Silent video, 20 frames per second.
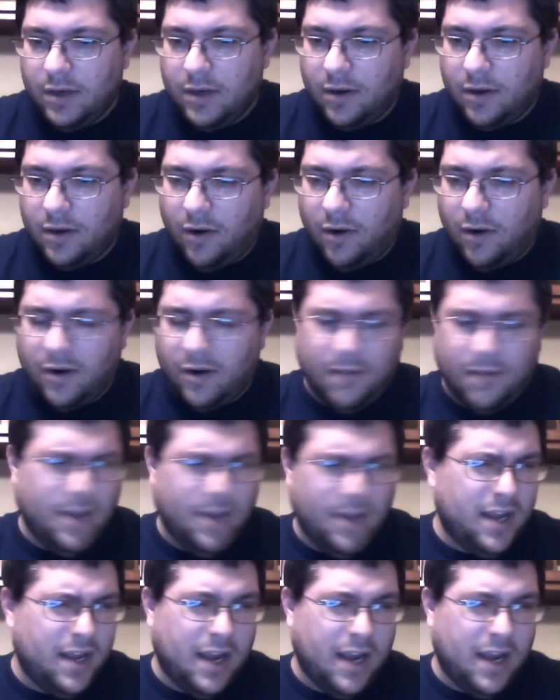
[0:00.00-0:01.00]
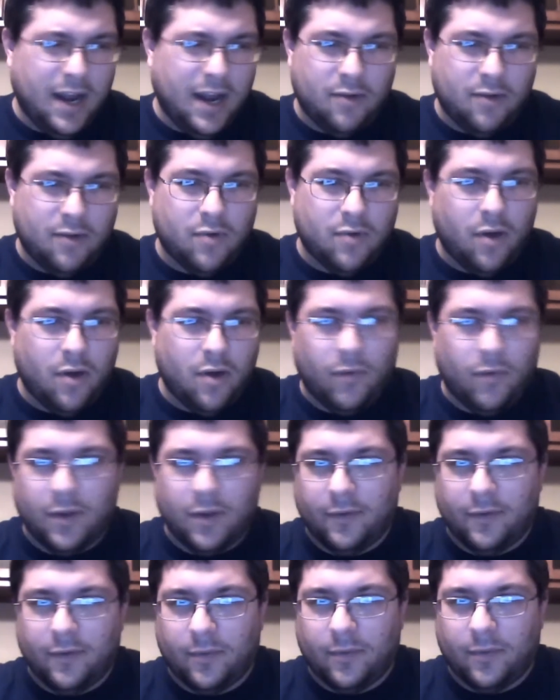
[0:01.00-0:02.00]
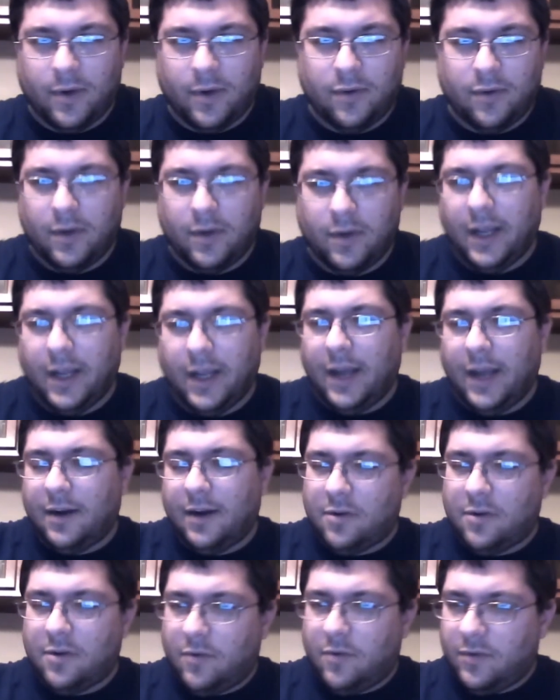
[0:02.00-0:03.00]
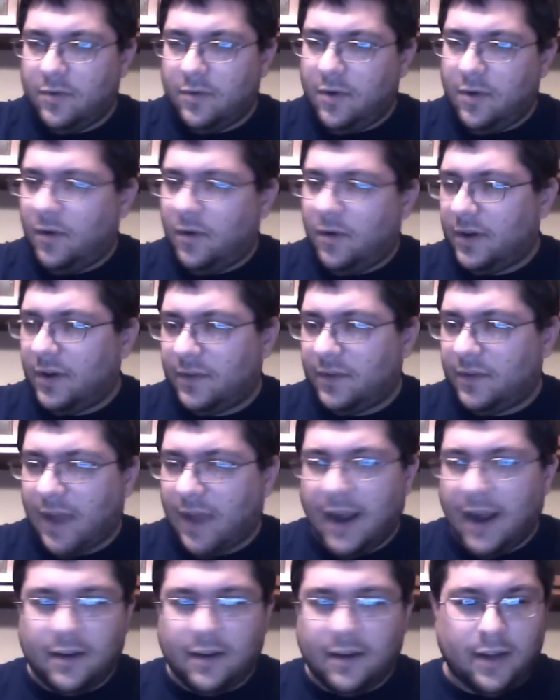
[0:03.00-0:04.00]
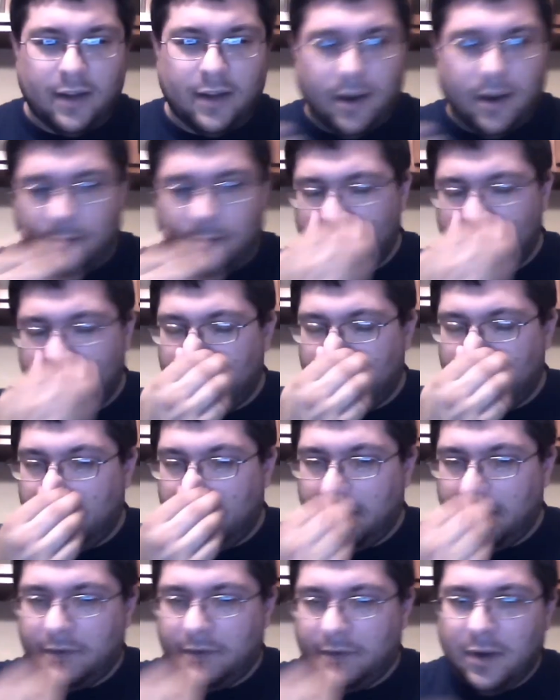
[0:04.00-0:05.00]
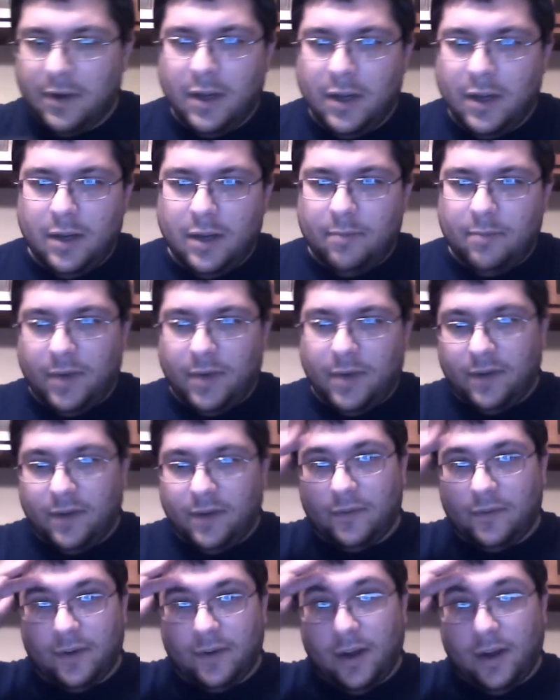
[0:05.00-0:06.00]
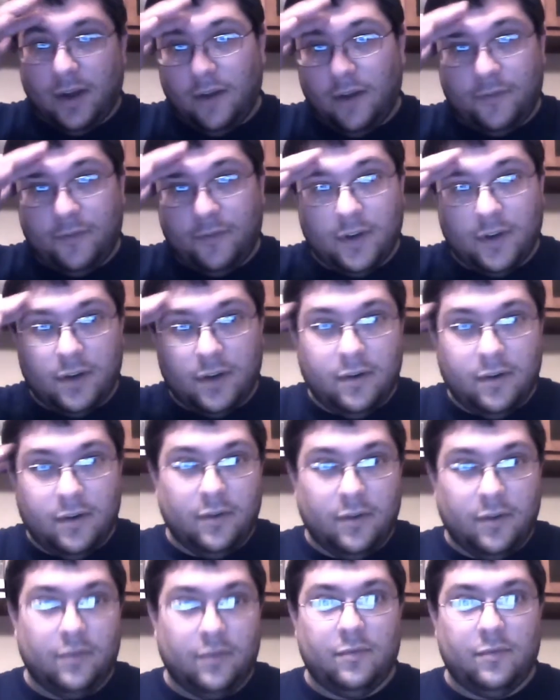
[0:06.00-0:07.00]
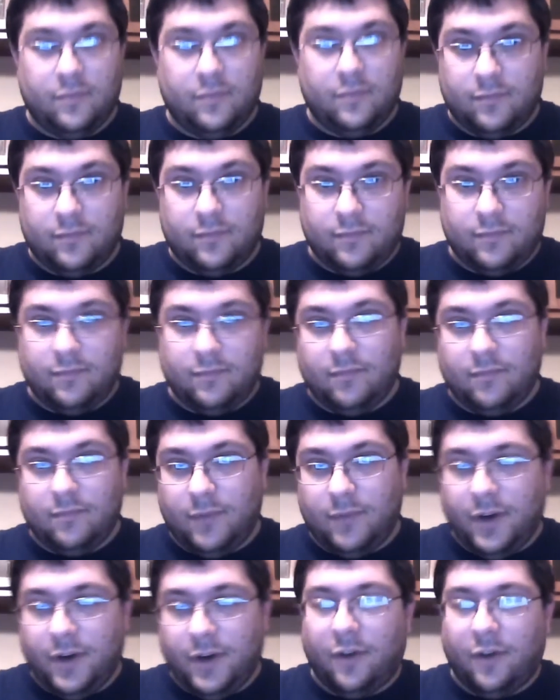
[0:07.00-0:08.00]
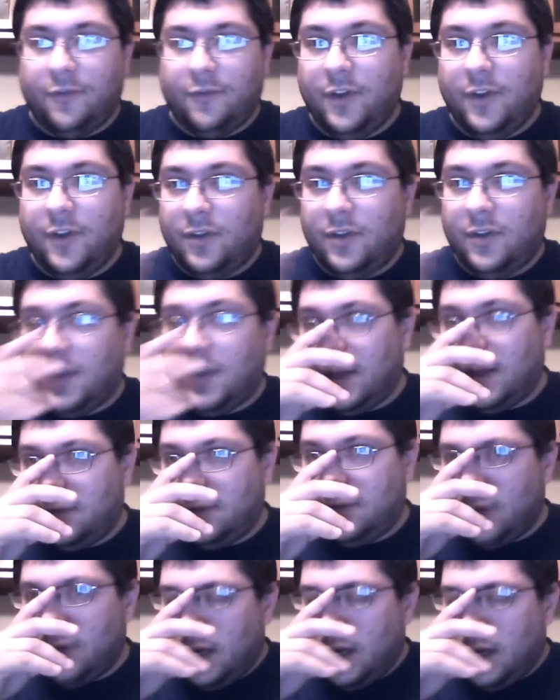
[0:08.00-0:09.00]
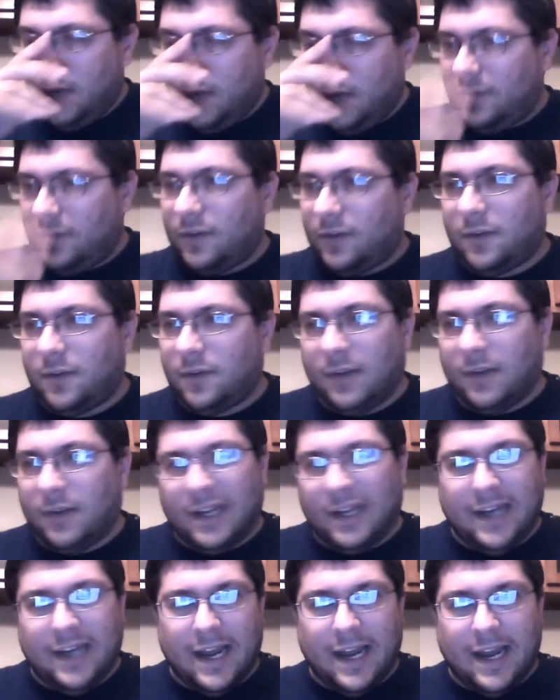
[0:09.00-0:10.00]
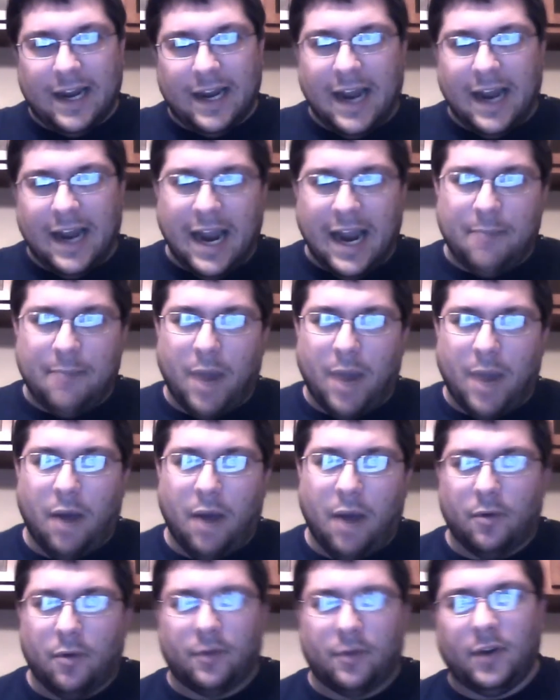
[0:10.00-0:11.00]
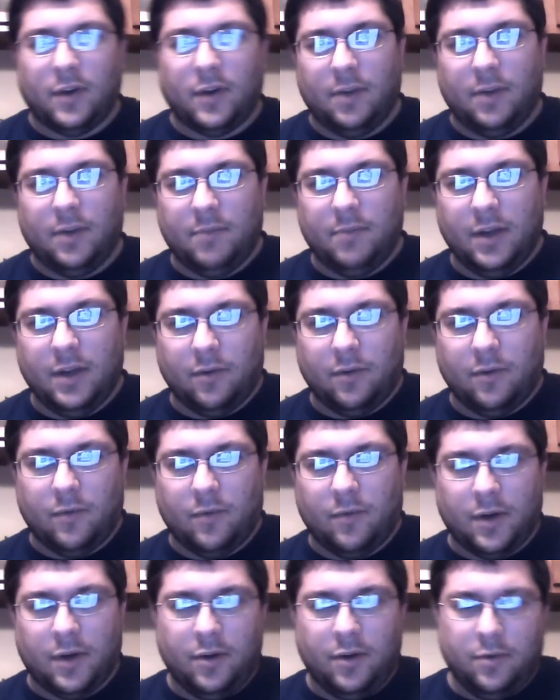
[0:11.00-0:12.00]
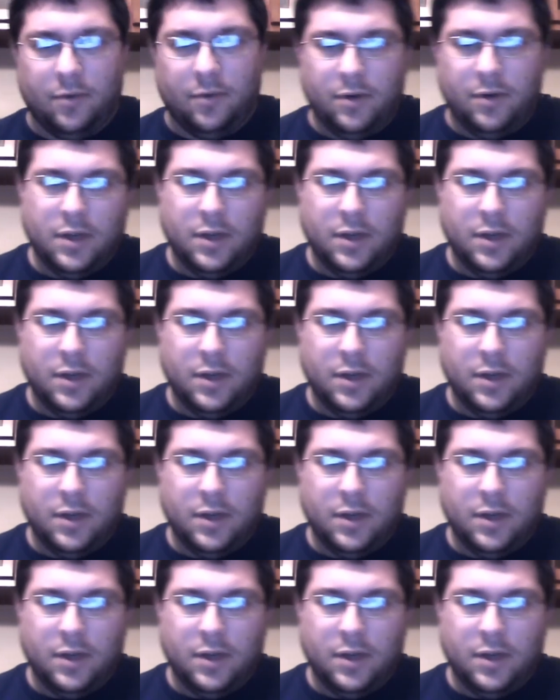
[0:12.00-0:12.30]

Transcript: card. I don't know whether it's 128. I don't know exactly how much it is, but it's enough to do, a few things. Certainly not a high power type deal where you'd